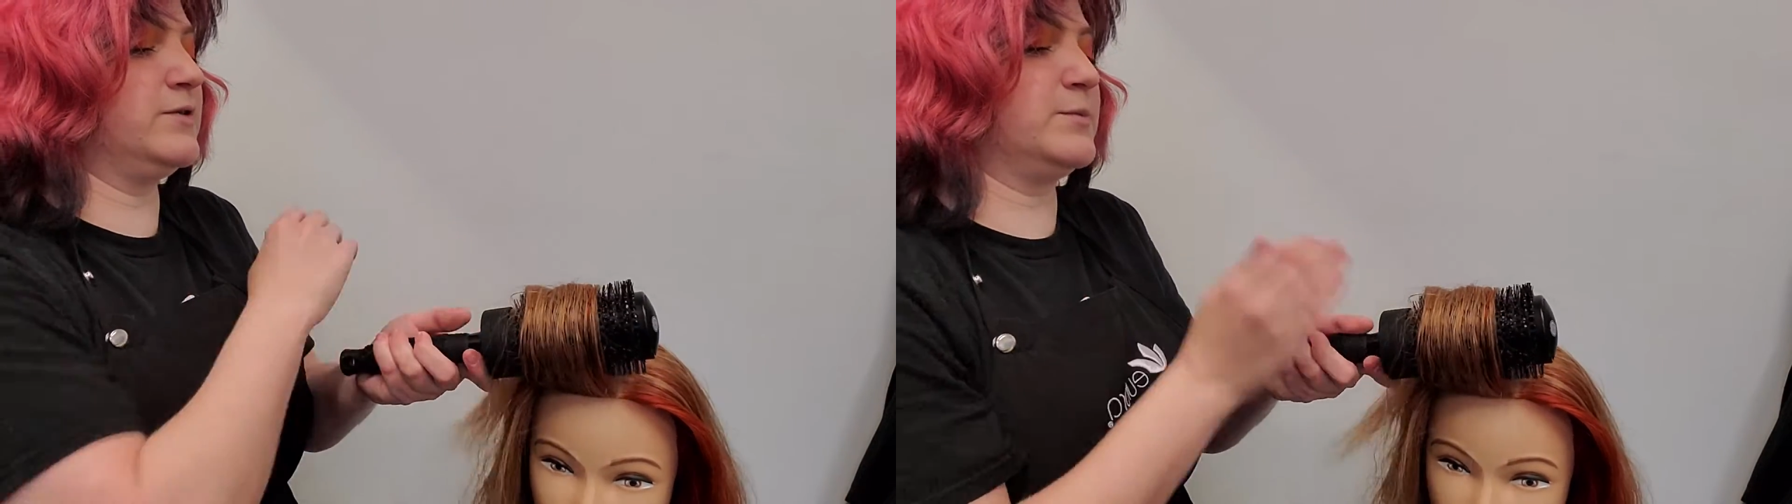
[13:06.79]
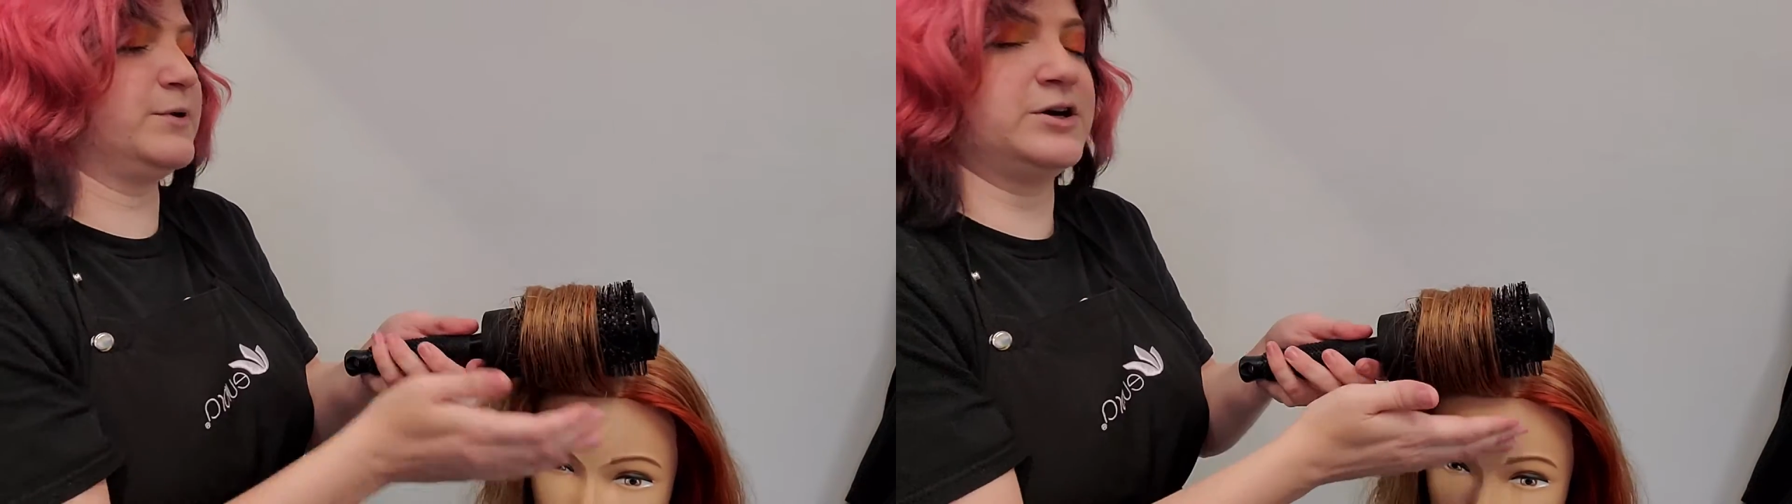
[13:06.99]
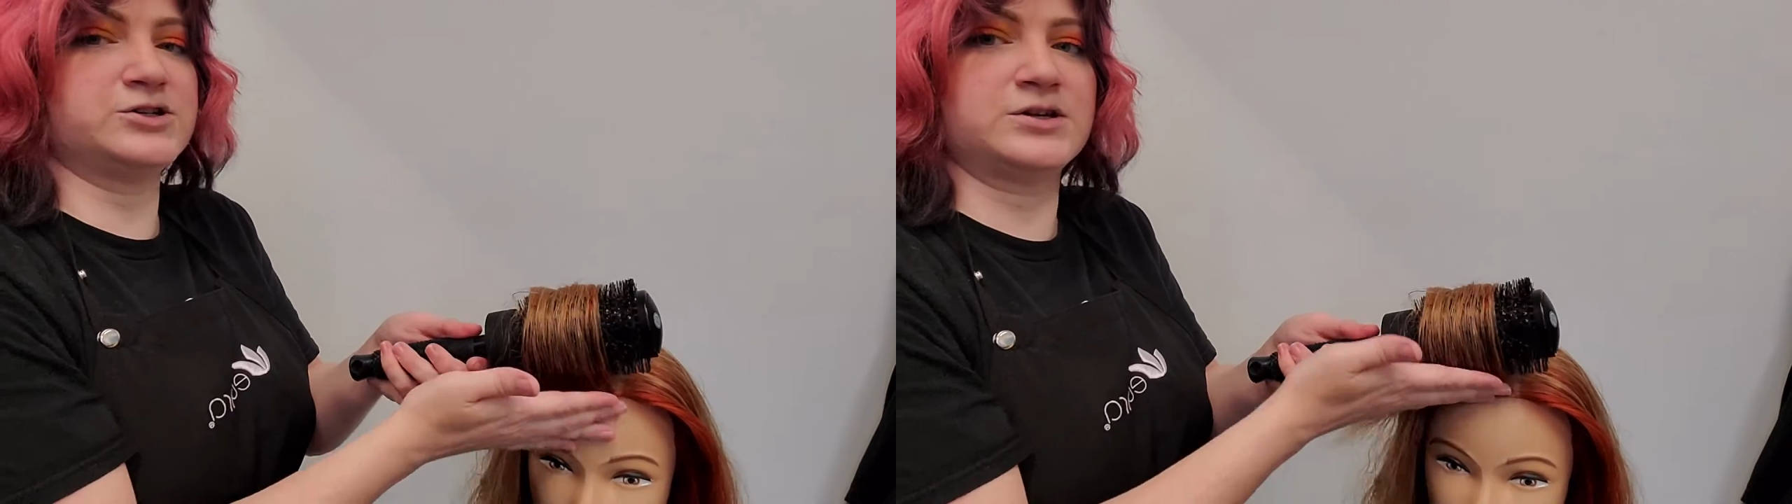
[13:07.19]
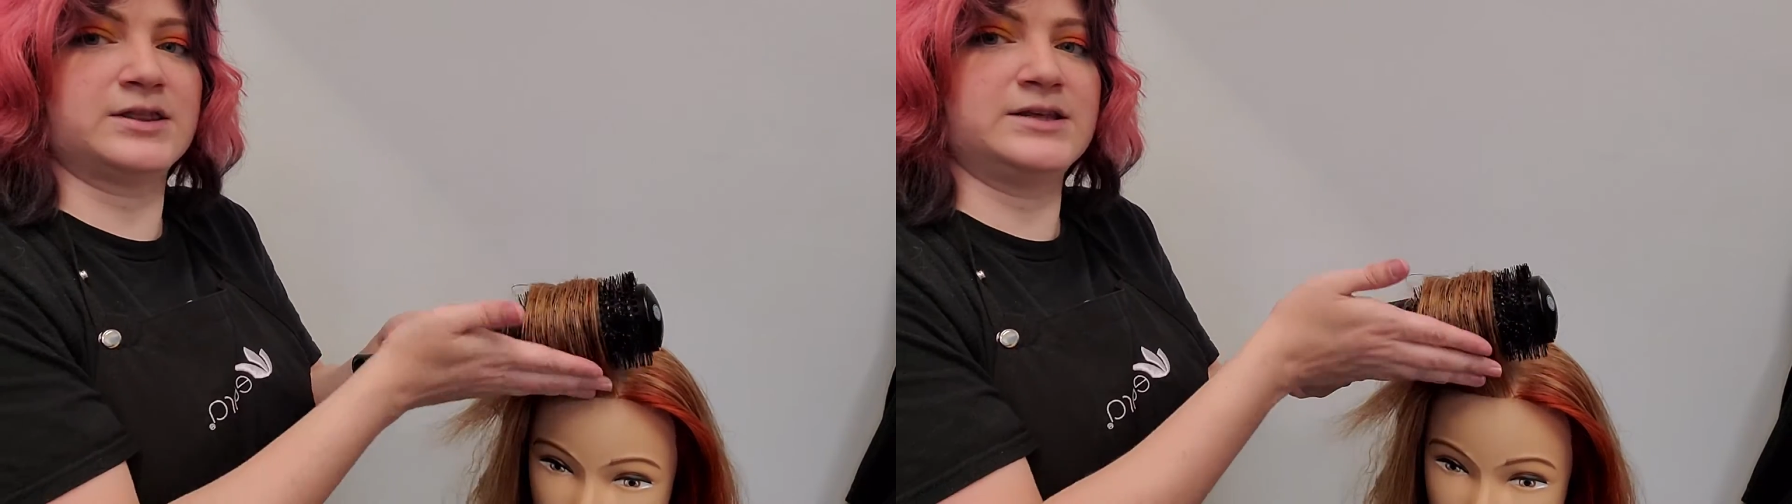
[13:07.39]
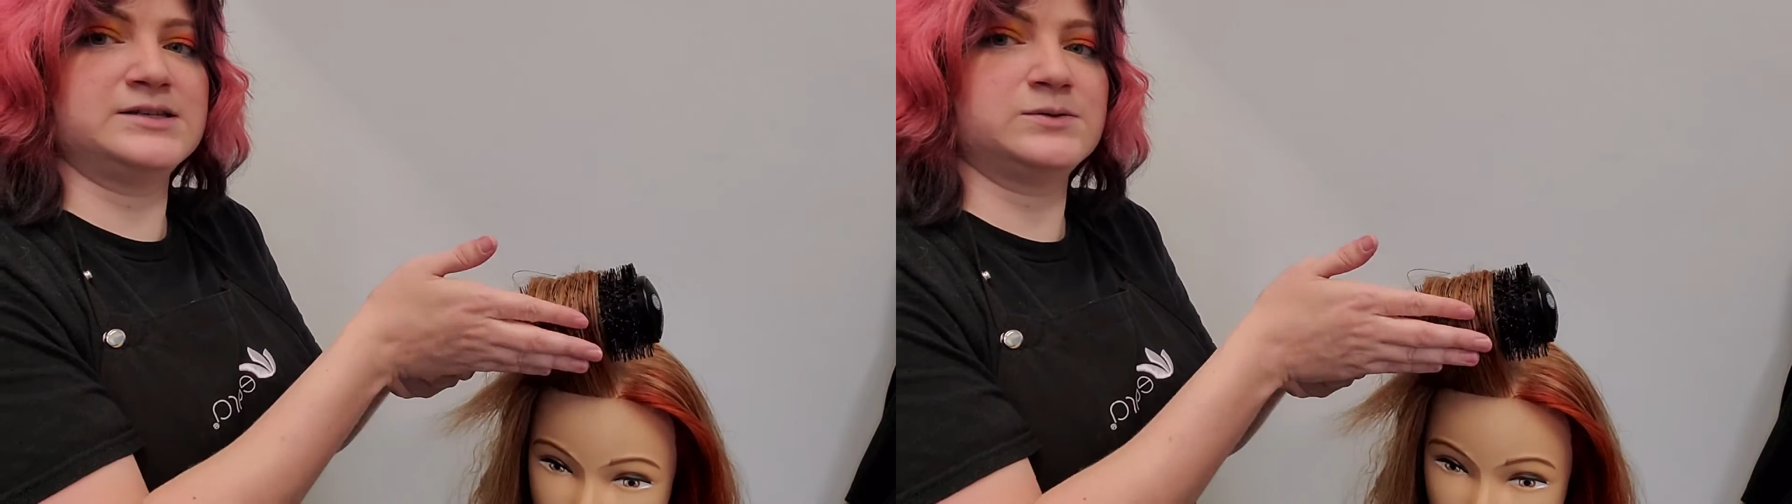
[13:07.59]
the brush
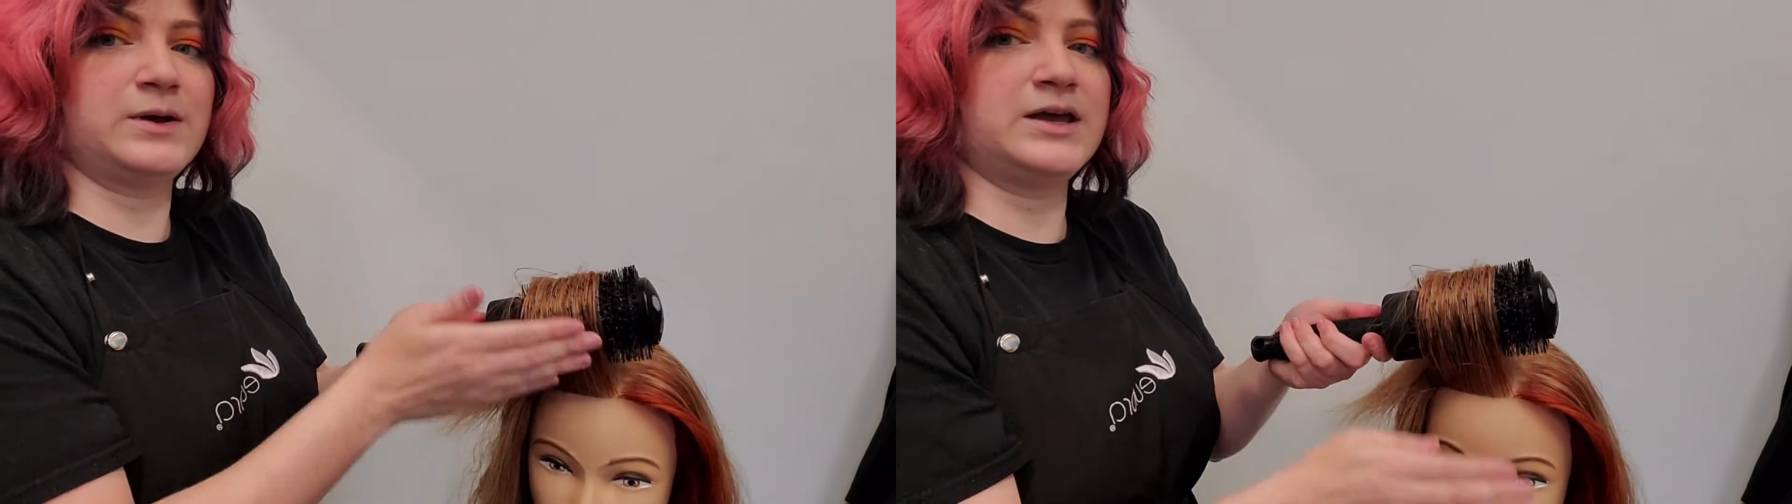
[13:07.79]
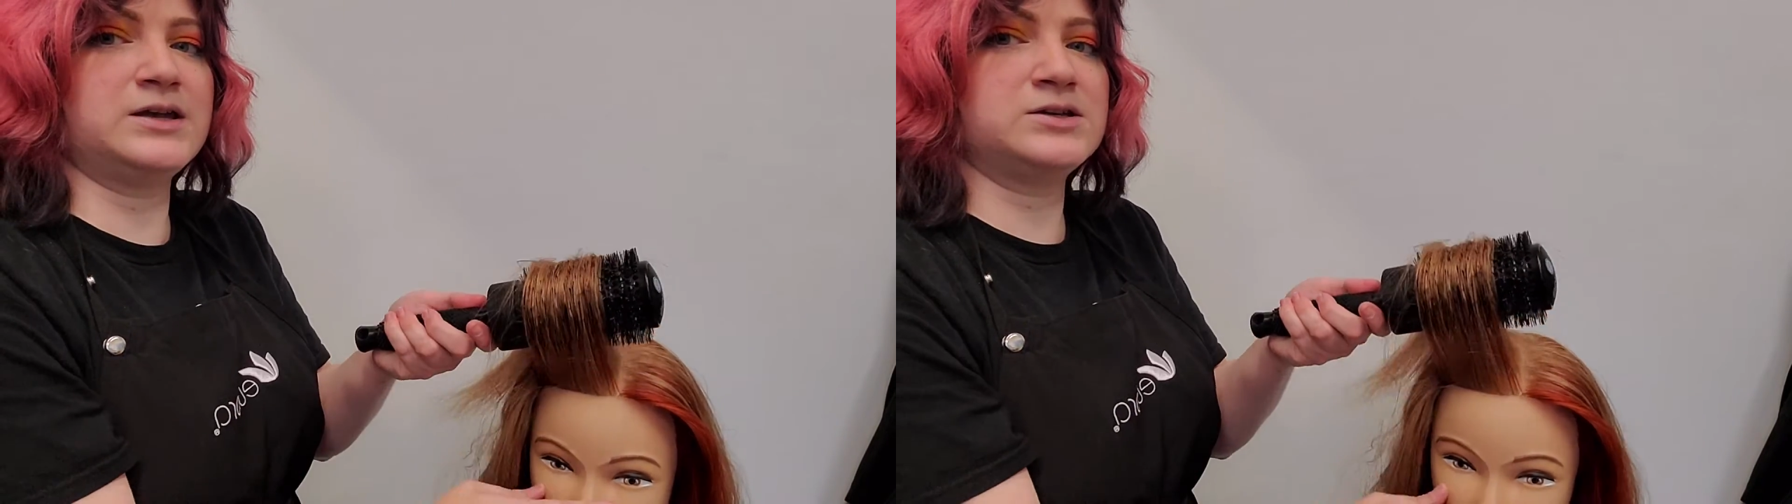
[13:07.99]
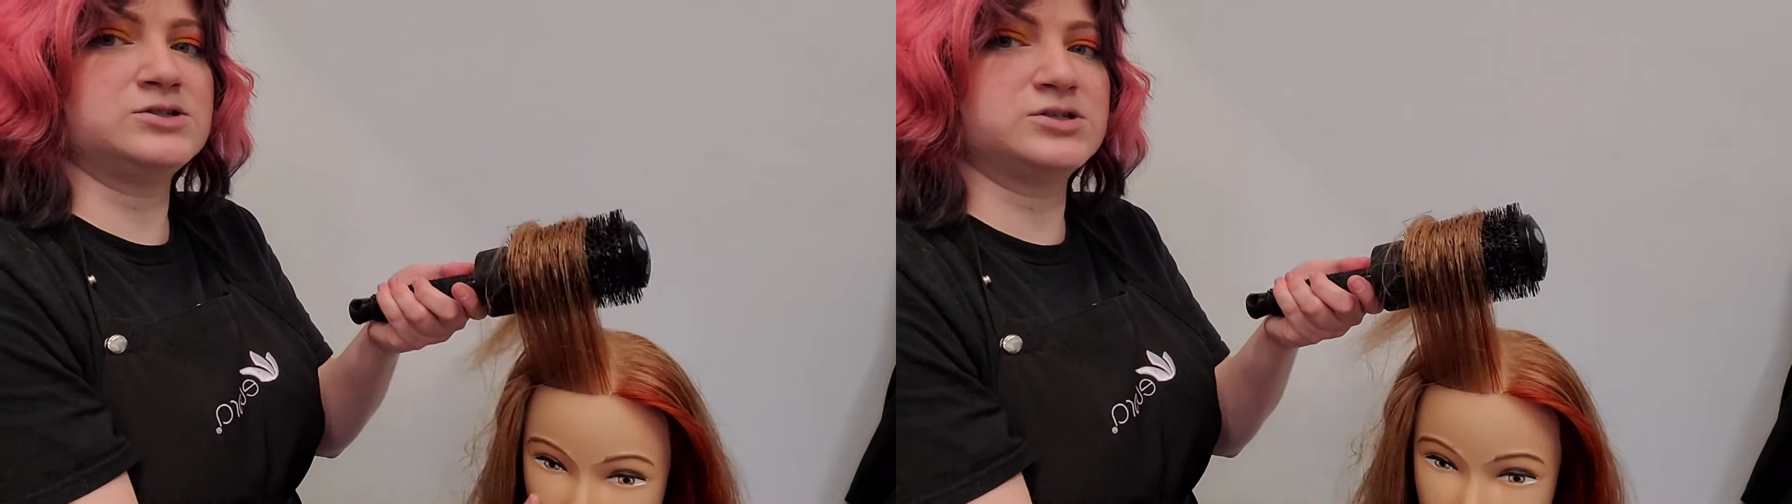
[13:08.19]
this way